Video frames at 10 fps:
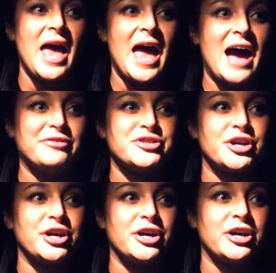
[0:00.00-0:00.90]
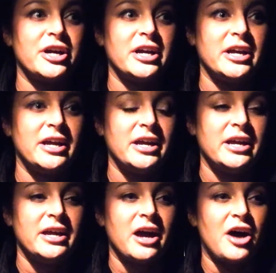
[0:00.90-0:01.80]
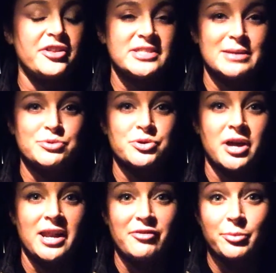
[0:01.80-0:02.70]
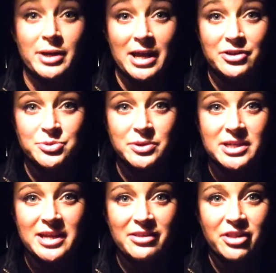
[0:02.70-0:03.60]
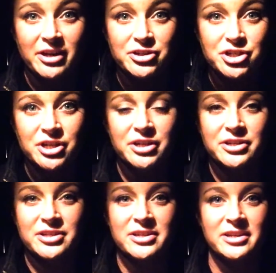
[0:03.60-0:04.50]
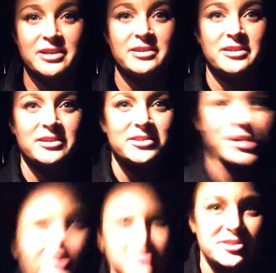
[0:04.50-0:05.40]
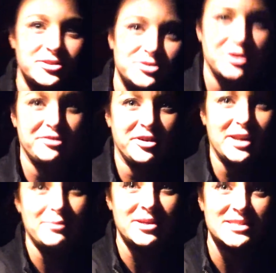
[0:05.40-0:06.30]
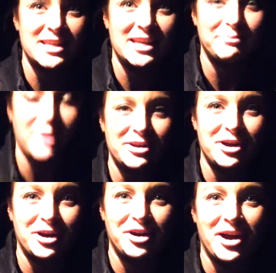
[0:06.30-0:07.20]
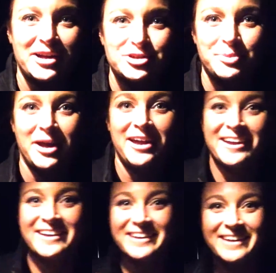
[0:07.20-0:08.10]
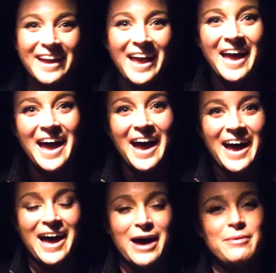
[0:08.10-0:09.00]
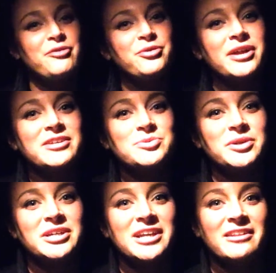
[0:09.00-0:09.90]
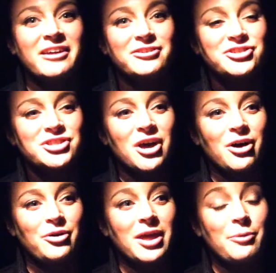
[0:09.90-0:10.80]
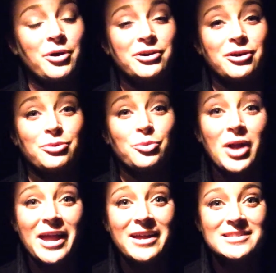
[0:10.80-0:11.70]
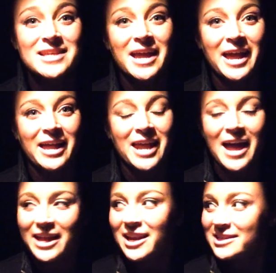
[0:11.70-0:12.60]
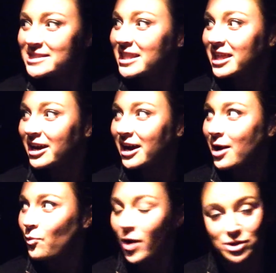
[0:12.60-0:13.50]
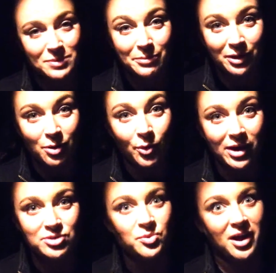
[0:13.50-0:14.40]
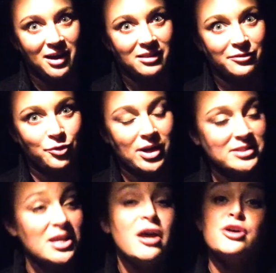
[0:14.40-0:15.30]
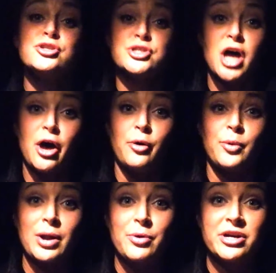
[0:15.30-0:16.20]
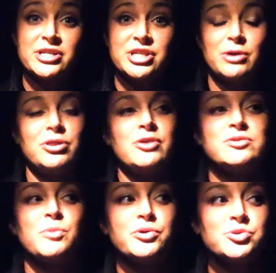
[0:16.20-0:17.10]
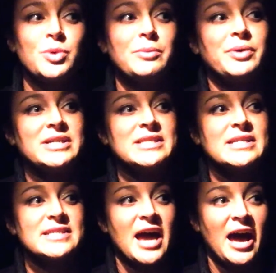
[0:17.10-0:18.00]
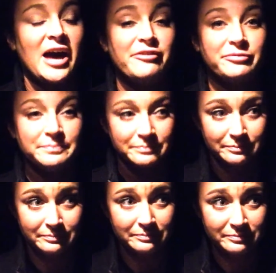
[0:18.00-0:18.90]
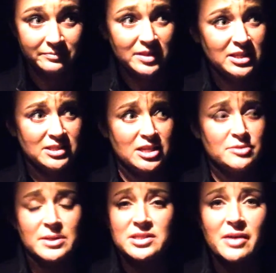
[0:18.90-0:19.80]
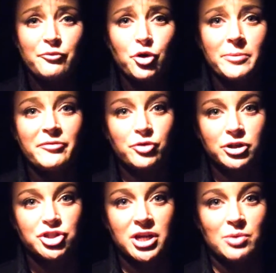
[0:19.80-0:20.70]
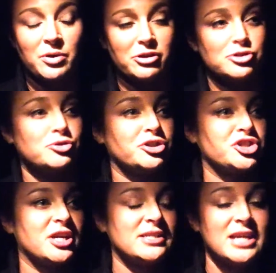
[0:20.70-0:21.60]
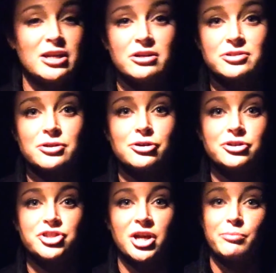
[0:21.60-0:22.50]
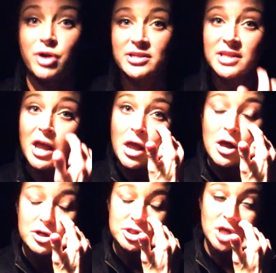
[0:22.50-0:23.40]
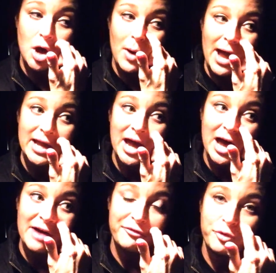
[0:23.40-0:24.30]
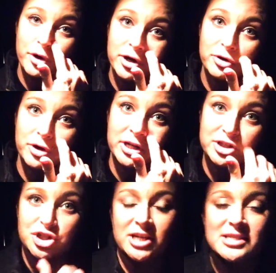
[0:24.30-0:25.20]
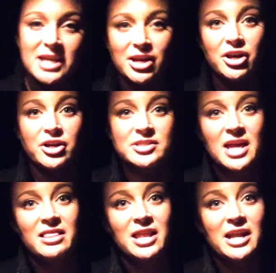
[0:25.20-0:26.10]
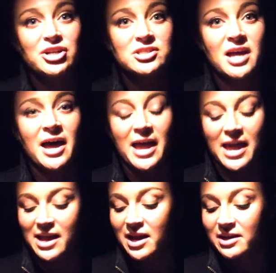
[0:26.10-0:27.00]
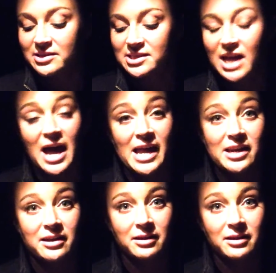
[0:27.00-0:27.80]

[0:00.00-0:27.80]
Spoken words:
after all the sims were done, everybody else wanted to get lunch. Sorry, this looks really funny, me sitting in my dark garage, but everyone else wanted to get lunch, so they wanted to go to wings, and I cannot sit there and watch people eat wings when I love wings. So what I wanted to share with you is most wing places have, some form of grilled chicken, whether it's grilled chicken tenders or grilled chicken breast. So I got 4 grilled chicken tenders, and then I just got a side